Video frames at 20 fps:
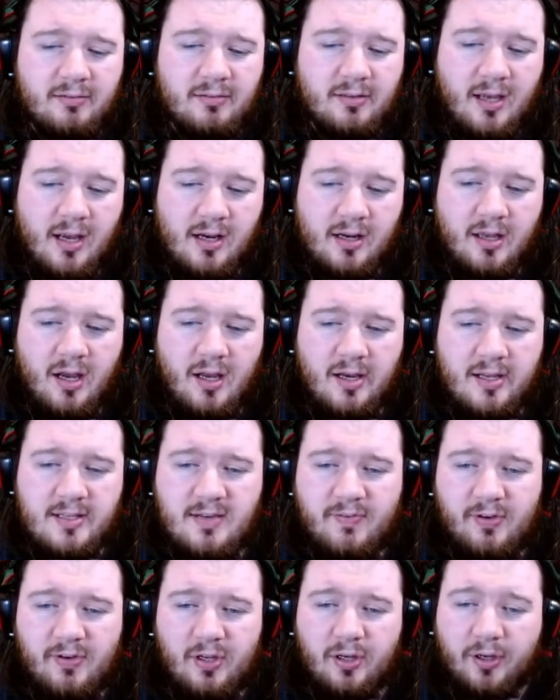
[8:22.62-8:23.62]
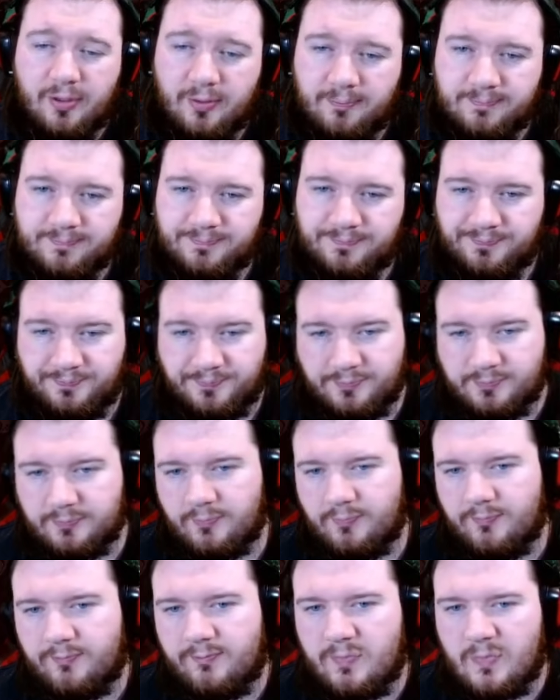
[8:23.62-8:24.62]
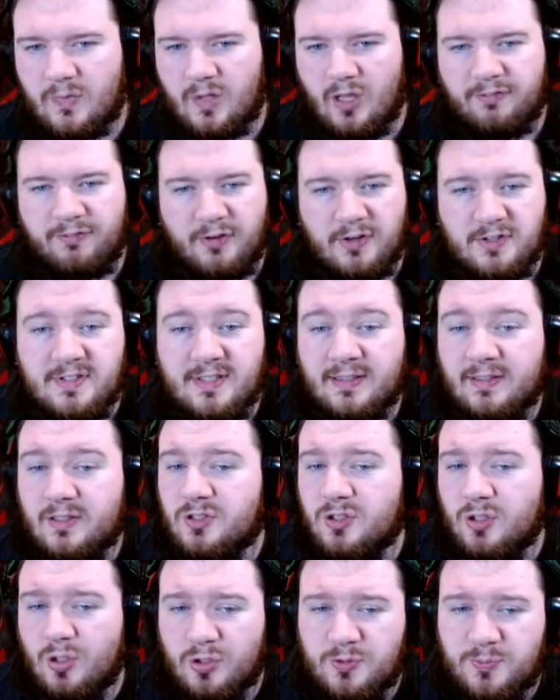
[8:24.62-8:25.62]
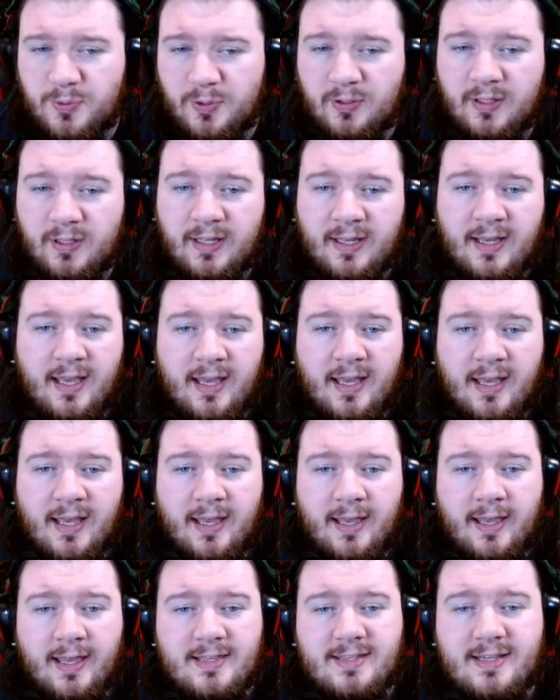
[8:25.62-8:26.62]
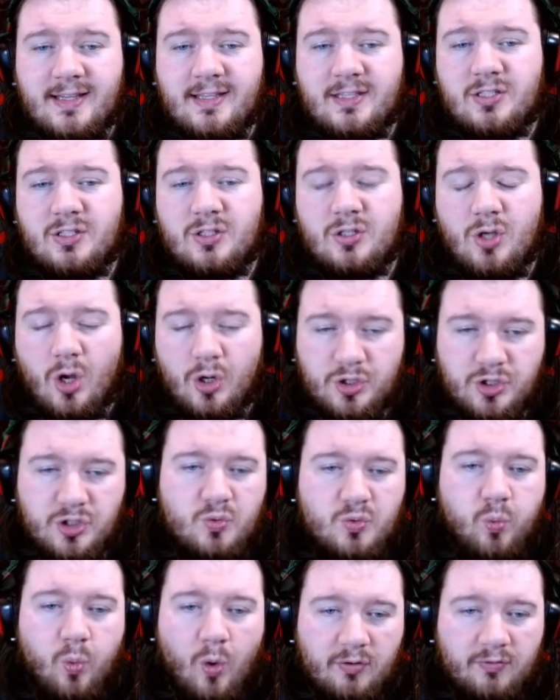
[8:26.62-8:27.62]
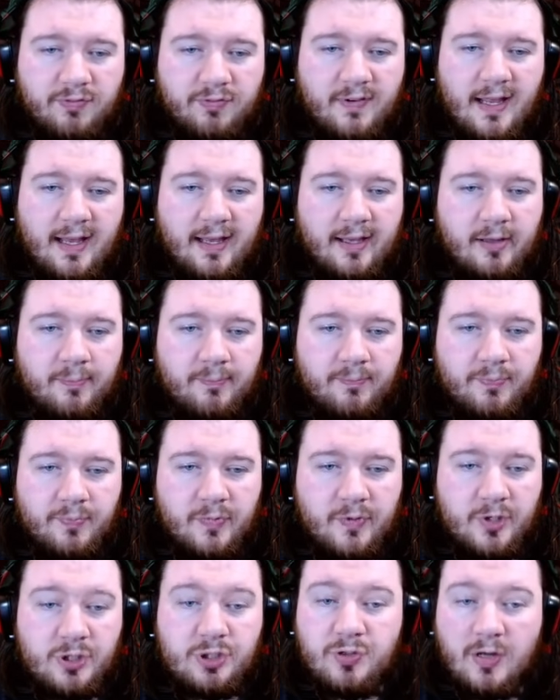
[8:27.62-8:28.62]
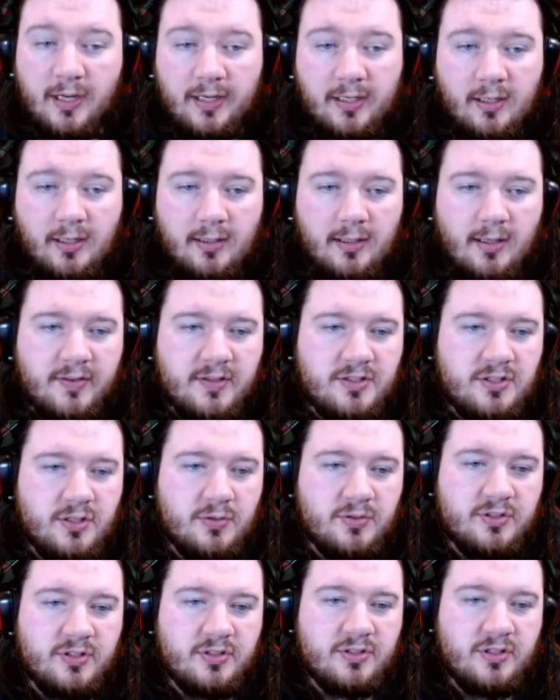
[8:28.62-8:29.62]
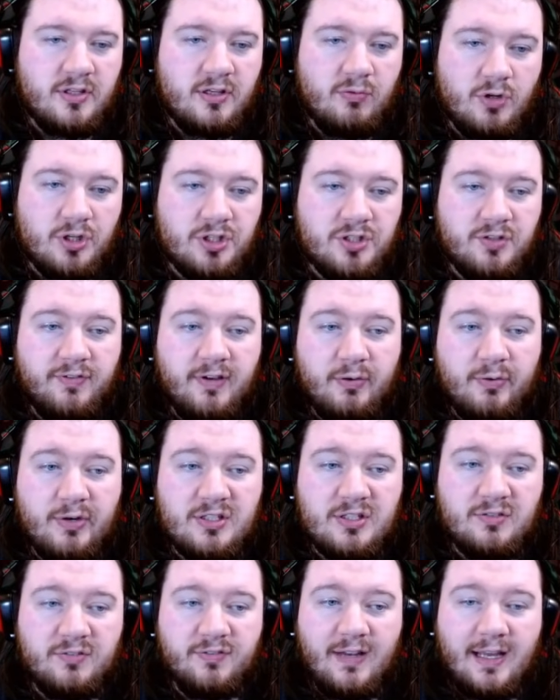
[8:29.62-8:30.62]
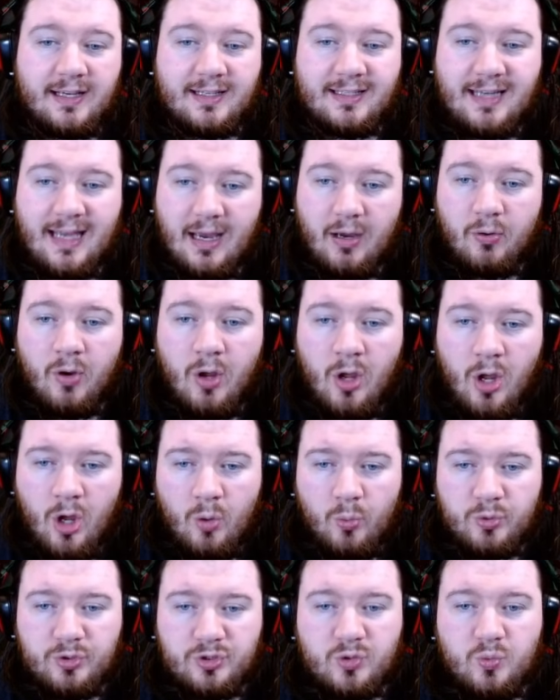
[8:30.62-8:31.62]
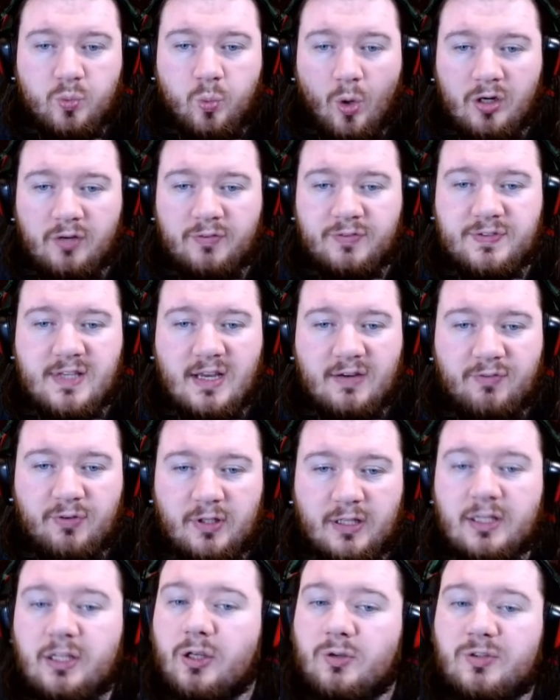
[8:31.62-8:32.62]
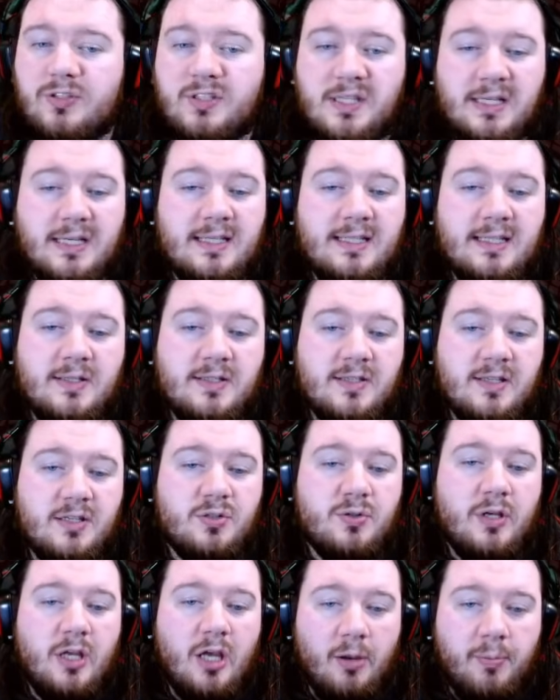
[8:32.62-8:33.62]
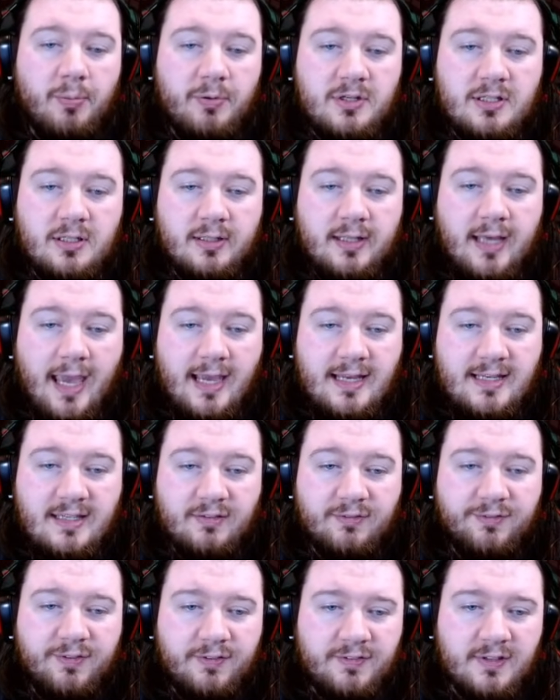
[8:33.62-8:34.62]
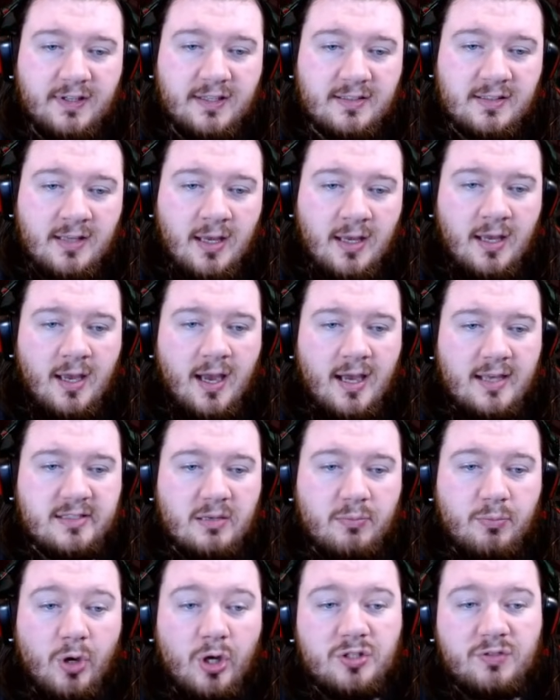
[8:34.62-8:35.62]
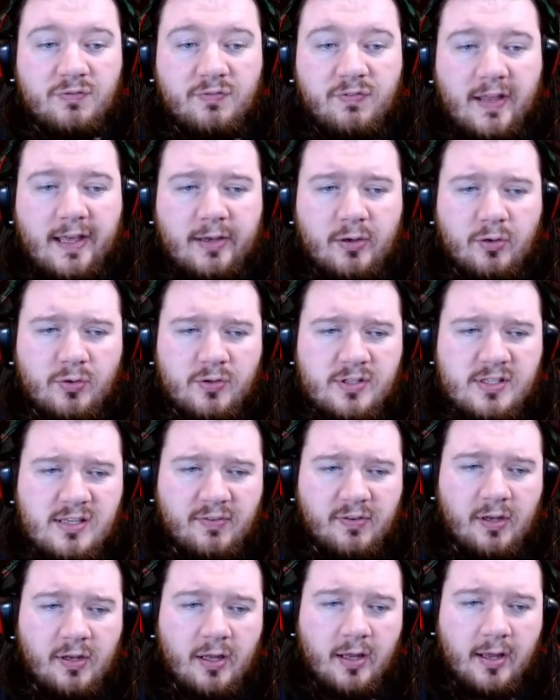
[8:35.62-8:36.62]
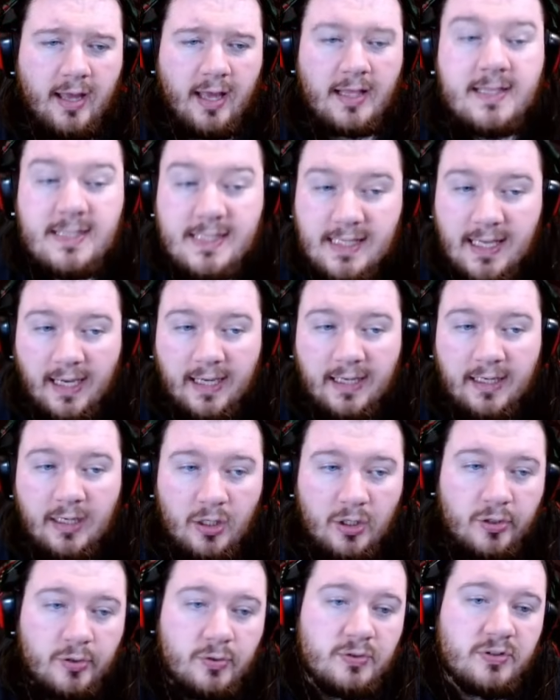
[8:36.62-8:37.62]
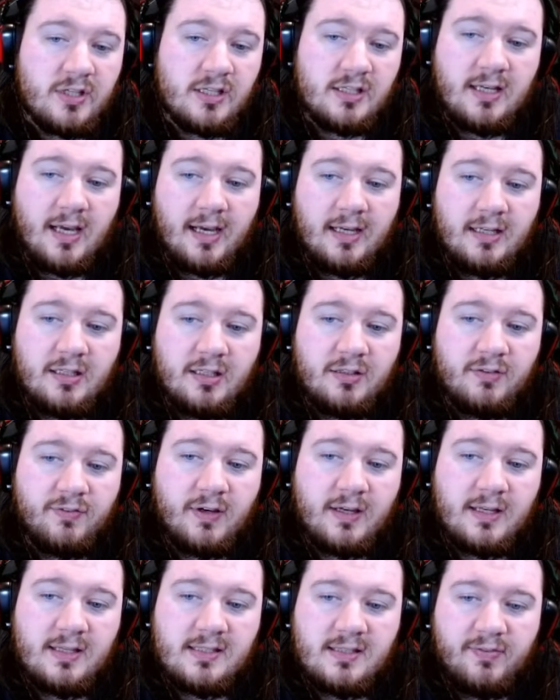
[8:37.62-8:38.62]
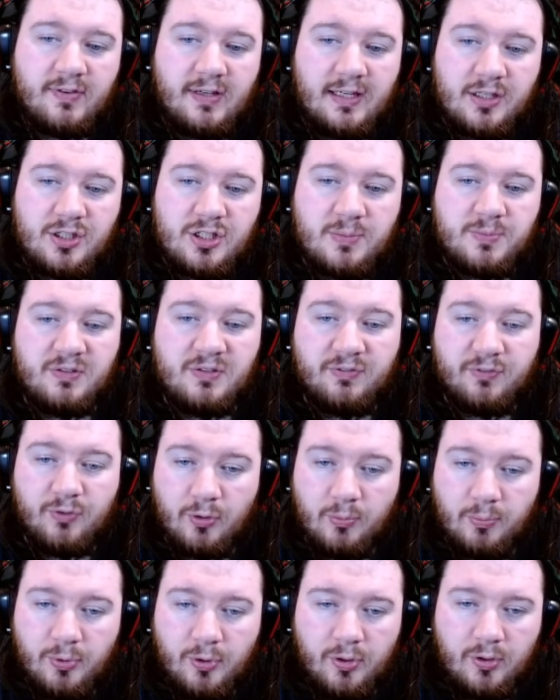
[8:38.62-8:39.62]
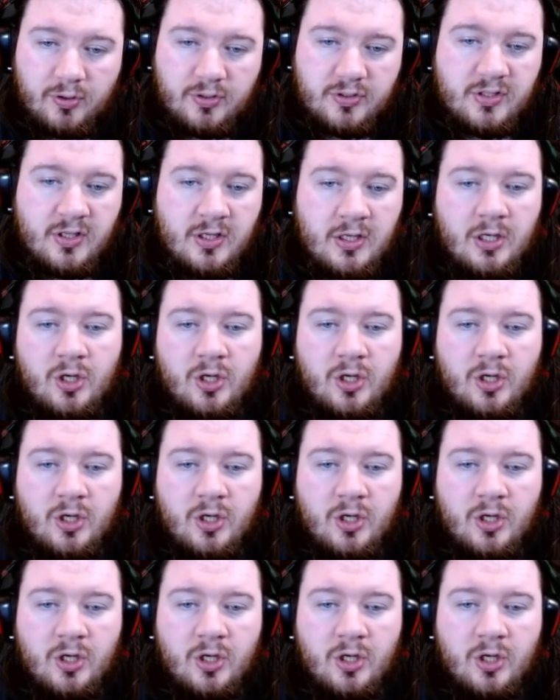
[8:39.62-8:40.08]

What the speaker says: kind of can't. Let's have a look. First thing that's noticeable is that it's not just one flag. The tricolour that's used as the Russian Federation flag now was just one of several in use in the 19th century up until the 1850s, as a merchant flag or civil ensign used to identify civilian ships in foreign ports.